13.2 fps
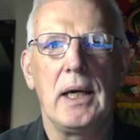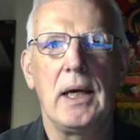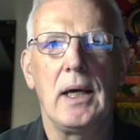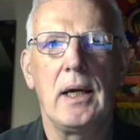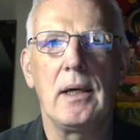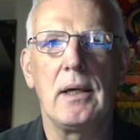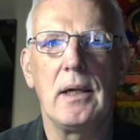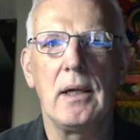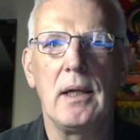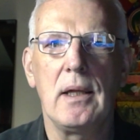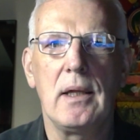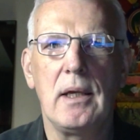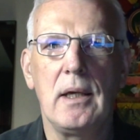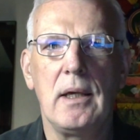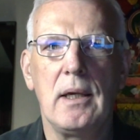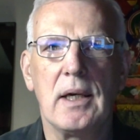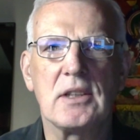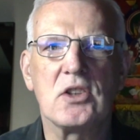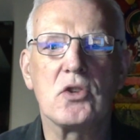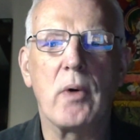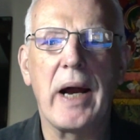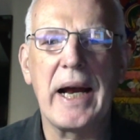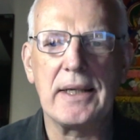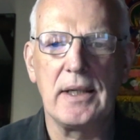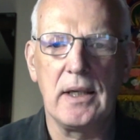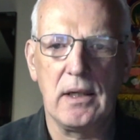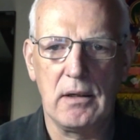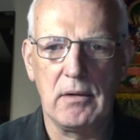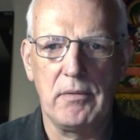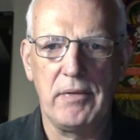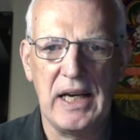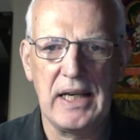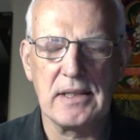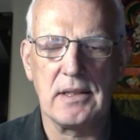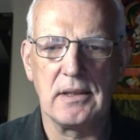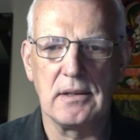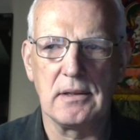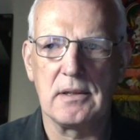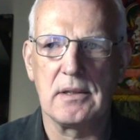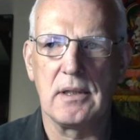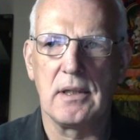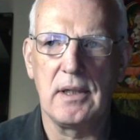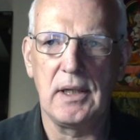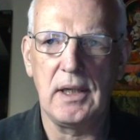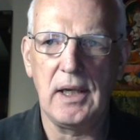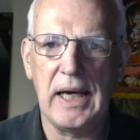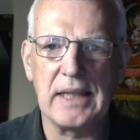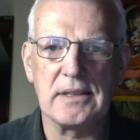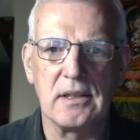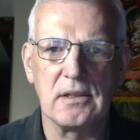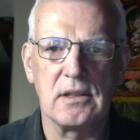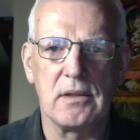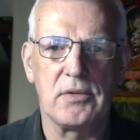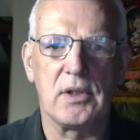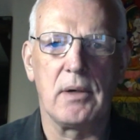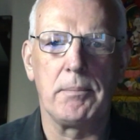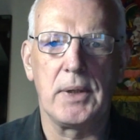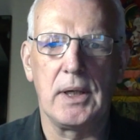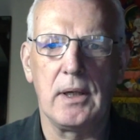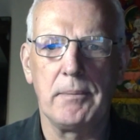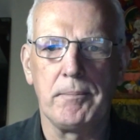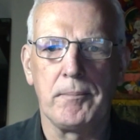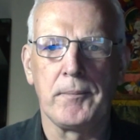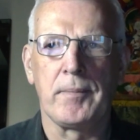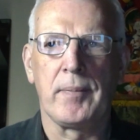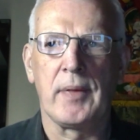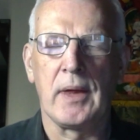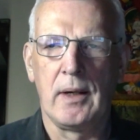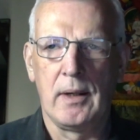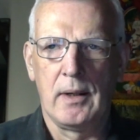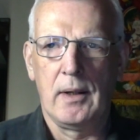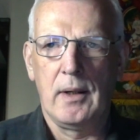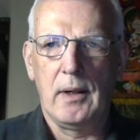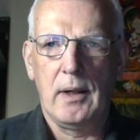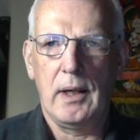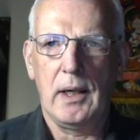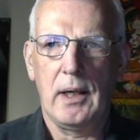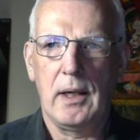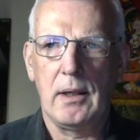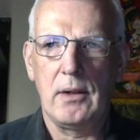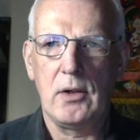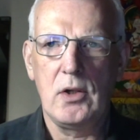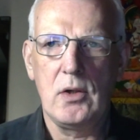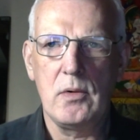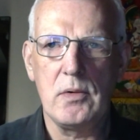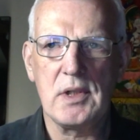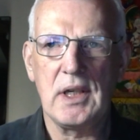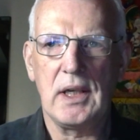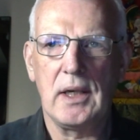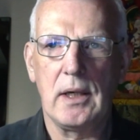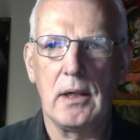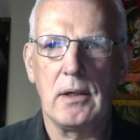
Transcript: and the extracting of essence, the essence of something, and using it